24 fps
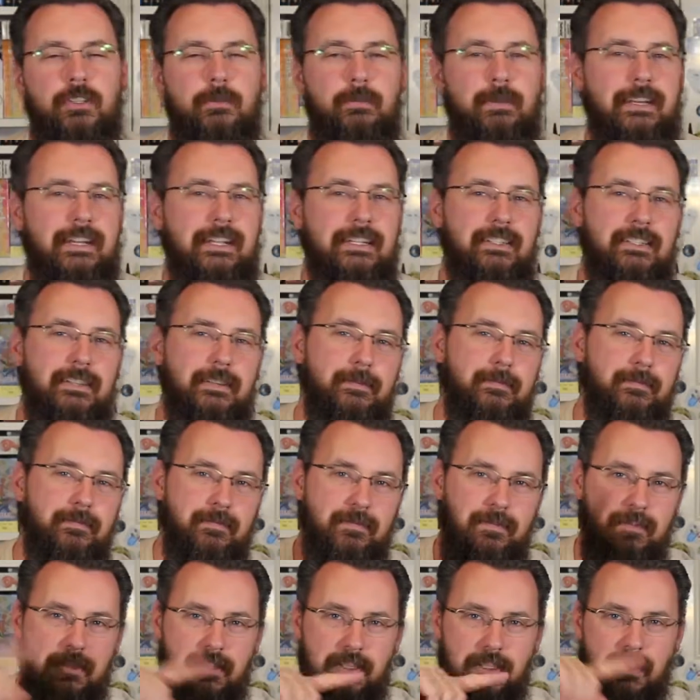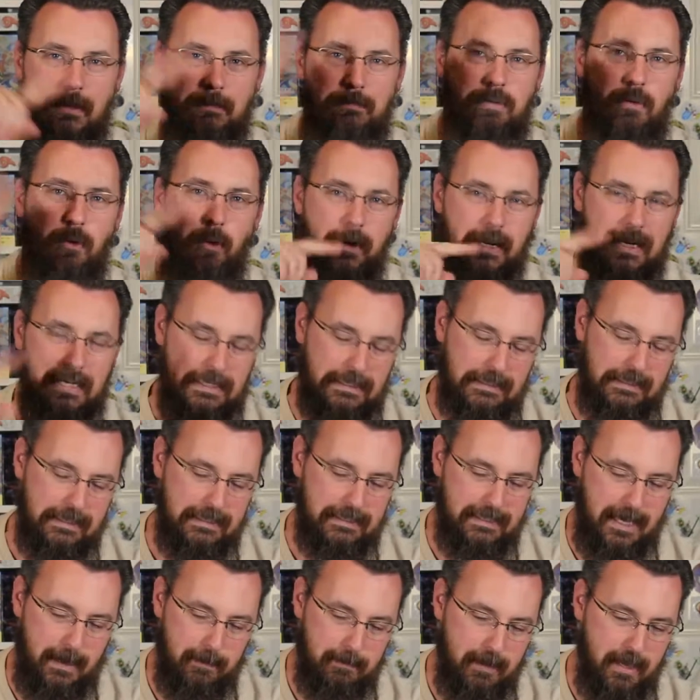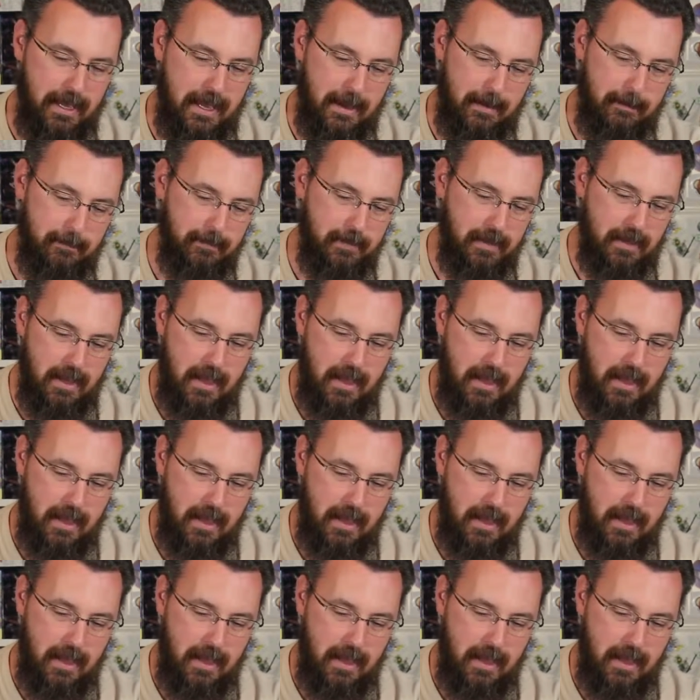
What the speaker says: I mean, it's the point and click type game.